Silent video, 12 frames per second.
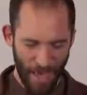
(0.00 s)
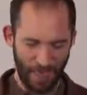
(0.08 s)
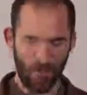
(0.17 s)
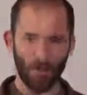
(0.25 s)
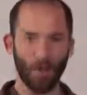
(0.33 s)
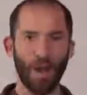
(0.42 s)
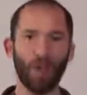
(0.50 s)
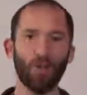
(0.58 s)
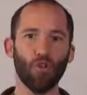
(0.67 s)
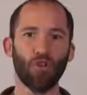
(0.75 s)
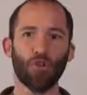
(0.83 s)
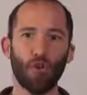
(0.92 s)
If you know how
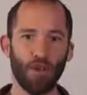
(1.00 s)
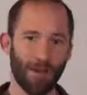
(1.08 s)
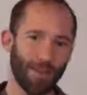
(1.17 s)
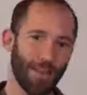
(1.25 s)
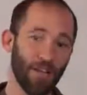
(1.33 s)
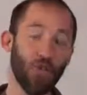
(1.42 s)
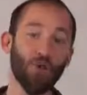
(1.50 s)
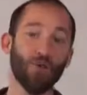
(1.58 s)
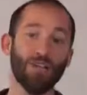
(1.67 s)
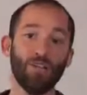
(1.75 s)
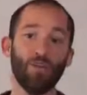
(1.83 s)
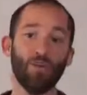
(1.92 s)
to do programming, you
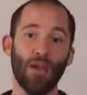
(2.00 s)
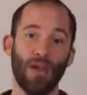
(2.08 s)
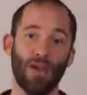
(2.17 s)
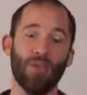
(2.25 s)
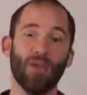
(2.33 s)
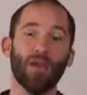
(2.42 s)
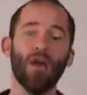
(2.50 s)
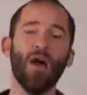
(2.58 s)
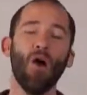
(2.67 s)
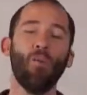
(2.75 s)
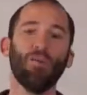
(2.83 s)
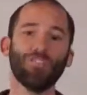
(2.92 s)
can do anything.
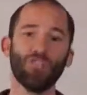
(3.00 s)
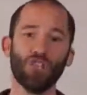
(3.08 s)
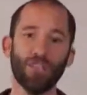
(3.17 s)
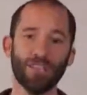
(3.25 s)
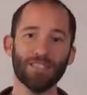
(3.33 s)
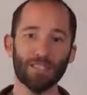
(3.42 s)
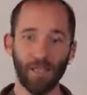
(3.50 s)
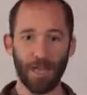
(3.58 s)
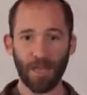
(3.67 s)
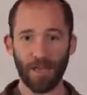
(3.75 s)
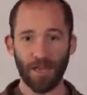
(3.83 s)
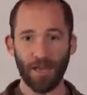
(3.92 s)
Well, just
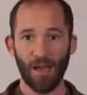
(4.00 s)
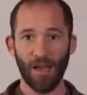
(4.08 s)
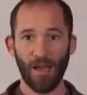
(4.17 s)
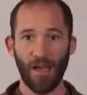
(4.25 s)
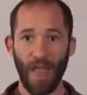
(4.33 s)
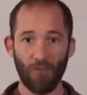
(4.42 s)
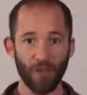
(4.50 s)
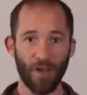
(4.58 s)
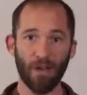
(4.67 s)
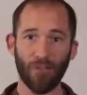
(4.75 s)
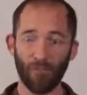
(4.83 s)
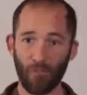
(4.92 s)
like
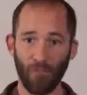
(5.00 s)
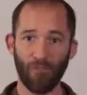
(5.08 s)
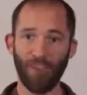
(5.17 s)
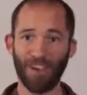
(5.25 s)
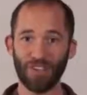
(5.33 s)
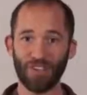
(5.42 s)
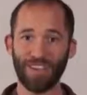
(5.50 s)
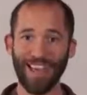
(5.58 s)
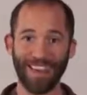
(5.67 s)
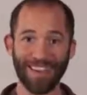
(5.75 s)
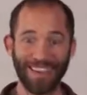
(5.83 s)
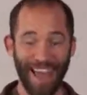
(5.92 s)
every other profession
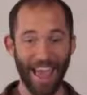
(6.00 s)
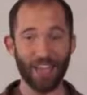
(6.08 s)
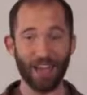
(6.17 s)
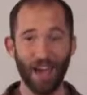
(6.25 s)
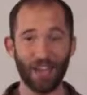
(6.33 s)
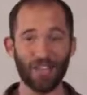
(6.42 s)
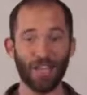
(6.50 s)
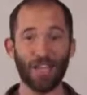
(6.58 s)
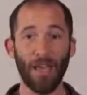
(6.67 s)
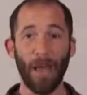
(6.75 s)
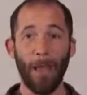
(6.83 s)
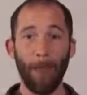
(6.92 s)
in
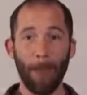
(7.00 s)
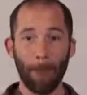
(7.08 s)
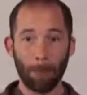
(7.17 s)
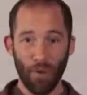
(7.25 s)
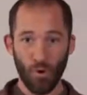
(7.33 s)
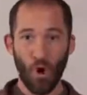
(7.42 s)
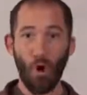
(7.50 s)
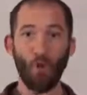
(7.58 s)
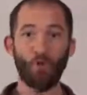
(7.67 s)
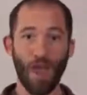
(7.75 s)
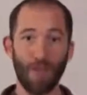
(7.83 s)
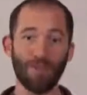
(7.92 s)
technology,
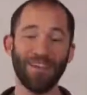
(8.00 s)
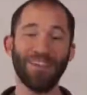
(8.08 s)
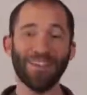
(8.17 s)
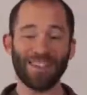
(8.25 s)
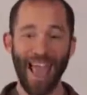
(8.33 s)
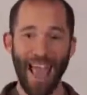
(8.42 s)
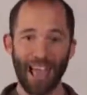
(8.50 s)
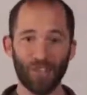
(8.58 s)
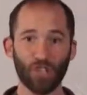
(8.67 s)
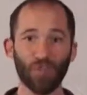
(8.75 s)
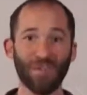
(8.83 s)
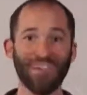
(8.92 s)
programming is
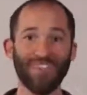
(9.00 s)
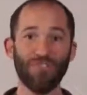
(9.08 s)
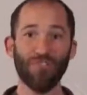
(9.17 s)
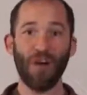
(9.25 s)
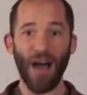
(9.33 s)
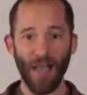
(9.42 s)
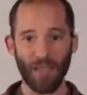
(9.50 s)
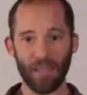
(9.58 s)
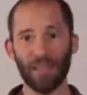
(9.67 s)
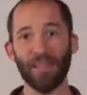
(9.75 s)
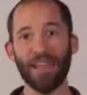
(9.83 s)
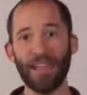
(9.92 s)
actually
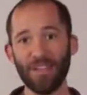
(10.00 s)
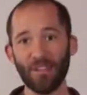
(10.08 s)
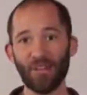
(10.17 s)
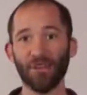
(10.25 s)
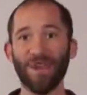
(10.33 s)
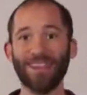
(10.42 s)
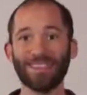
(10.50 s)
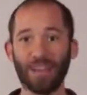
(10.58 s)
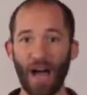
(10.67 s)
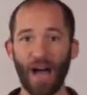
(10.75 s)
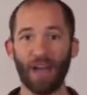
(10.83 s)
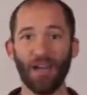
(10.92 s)
divided into a
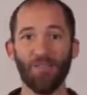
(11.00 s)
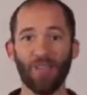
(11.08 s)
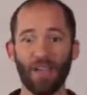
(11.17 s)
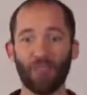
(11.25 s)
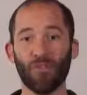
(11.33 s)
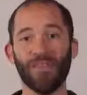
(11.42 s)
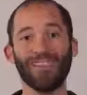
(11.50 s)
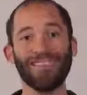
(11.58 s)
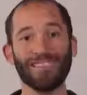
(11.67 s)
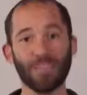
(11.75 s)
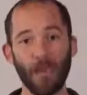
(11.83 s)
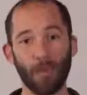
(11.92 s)
lot of different
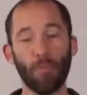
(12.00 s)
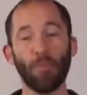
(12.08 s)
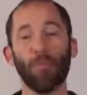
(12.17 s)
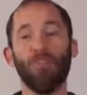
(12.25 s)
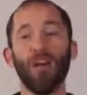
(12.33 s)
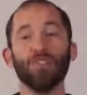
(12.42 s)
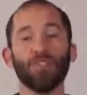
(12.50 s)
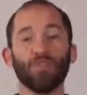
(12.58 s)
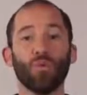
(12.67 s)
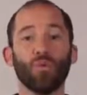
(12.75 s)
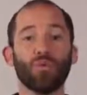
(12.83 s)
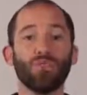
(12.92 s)

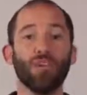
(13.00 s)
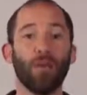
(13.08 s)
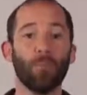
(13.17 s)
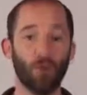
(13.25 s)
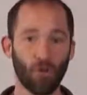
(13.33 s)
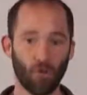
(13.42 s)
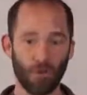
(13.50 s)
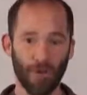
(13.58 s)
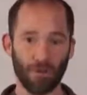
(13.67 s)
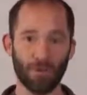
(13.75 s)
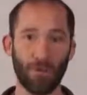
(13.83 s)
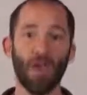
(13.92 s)
sub-professions or
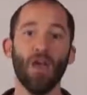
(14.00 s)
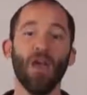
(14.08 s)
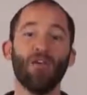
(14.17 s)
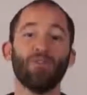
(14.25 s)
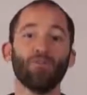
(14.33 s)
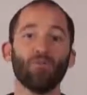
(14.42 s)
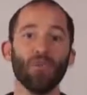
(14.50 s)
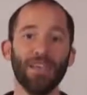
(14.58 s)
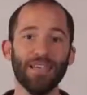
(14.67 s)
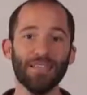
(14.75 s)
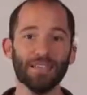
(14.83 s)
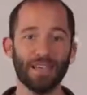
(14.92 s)
sub-careers. The
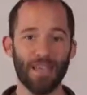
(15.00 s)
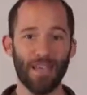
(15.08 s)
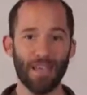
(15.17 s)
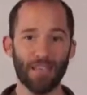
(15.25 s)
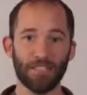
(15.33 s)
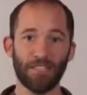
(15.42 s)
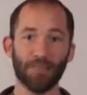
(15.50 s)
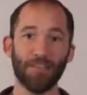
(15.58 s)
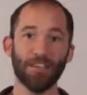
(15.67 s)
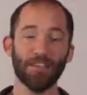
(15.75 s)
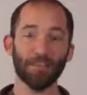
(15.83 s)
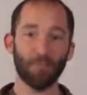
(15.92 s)
reason is
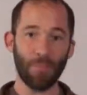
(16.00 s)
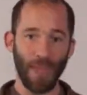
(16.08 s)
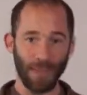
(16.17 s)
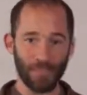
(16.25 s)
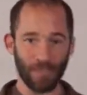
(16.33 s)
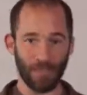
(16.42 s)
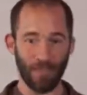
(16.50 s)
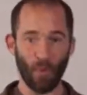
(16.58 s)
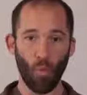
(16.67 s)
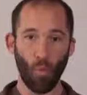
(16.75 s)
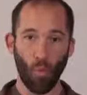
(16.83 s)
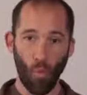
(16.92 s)
because basically
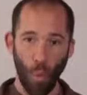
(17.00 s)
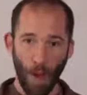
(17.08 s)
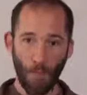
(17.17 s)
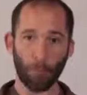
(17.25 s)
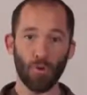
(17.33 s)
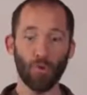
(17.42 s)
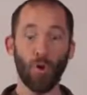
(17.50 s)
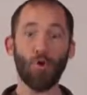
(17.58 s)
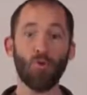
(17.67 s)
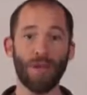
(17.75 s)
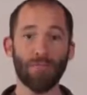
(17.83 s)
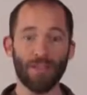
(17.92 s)
what
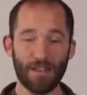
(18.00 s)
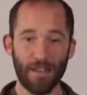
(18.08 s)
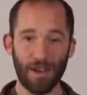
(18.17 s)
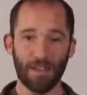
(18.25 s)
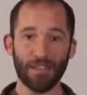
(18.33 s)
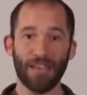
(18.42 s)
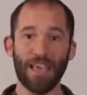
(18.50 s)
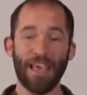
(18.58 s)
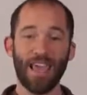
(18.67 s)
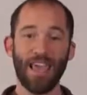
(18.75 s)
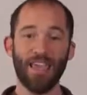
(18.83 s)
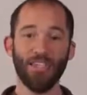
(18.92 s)
programming does
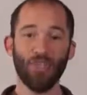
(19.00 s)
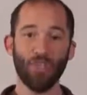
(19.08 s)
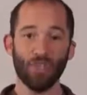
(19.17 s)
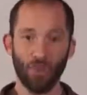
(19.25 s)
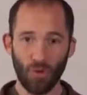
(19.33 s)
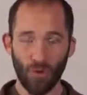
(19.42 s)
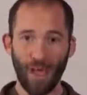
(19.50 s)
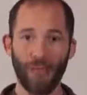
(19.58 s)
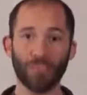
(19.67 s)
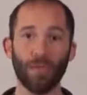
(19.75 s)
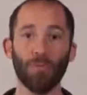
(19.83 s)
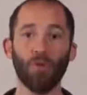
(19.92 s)
is you
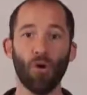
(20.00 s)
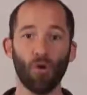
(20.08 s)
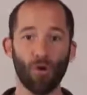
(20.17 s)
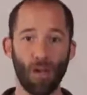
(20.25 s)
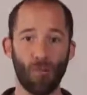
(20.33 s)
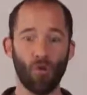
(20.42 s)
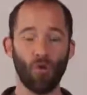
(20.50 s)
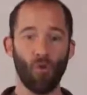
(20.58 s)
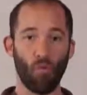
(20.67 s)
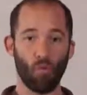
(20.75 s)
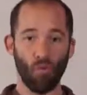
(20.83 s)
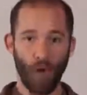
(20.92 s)
as a programmer
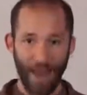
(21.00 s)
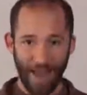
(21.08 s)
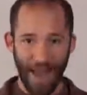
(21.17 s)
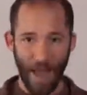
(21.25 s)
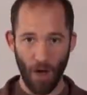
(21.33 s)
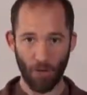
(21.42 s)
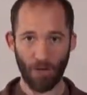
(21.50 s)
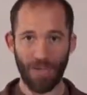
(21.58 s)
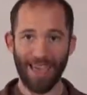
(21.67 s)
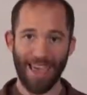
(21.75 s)
write out